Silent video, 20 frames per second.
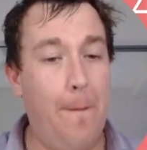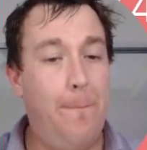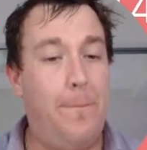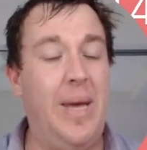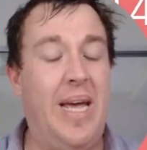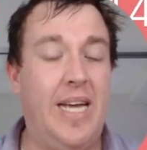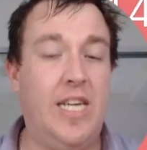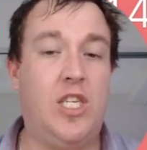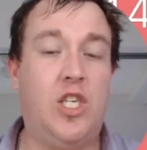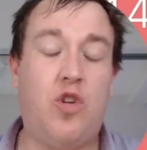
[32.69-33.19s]

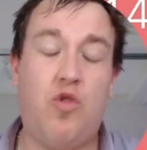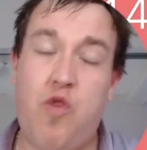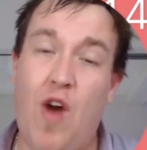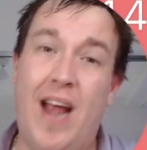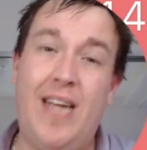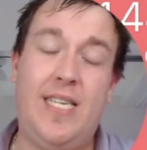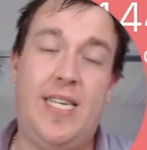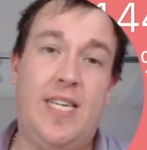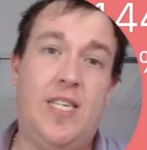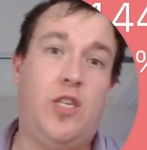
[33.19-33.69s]
Biggest,
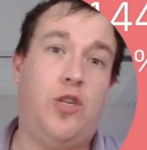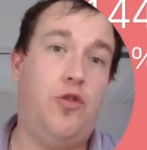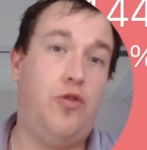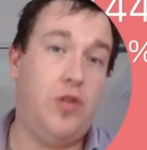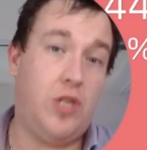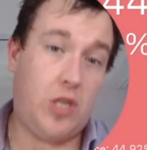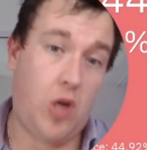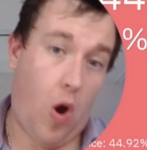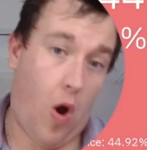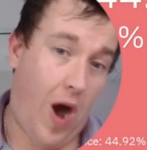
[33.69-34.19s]
craziest
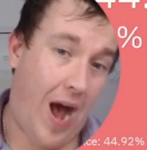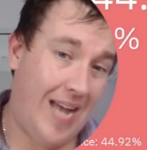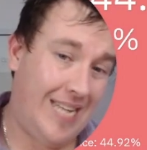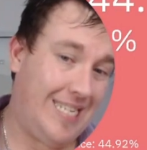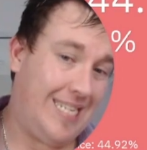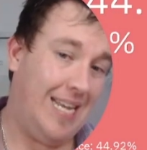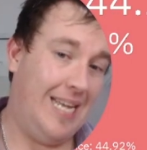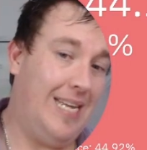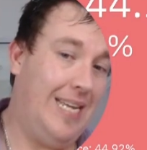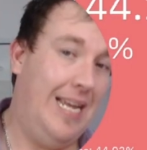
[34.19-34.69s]
news, guys.